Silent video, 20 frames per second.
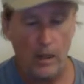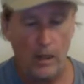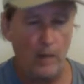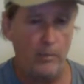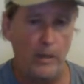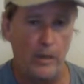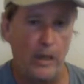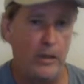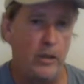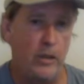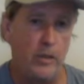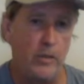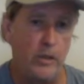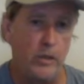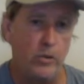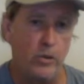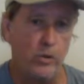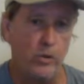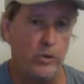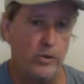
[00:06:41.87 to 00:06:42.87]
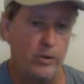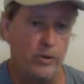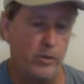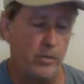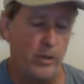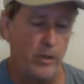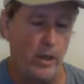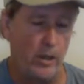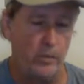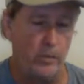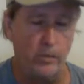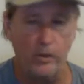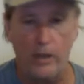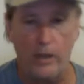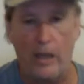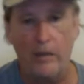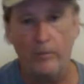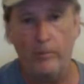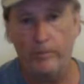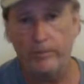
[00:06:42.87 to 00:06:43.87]
and it could be true with some of the other
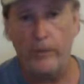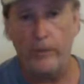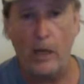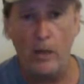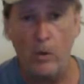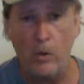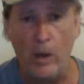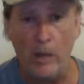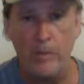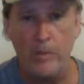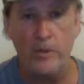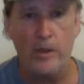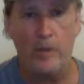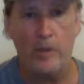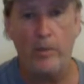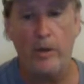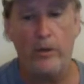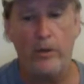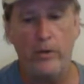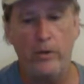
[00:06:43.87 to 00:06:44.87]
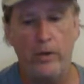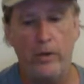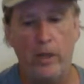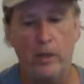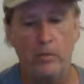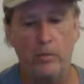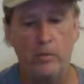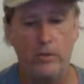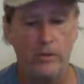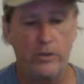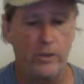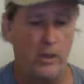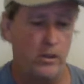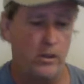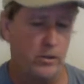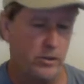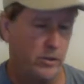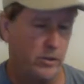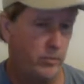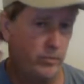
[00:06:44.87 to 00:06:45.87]
books, I know Amazon better than the other
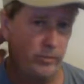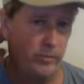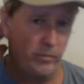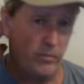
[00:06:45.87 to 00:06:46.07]
booksellers.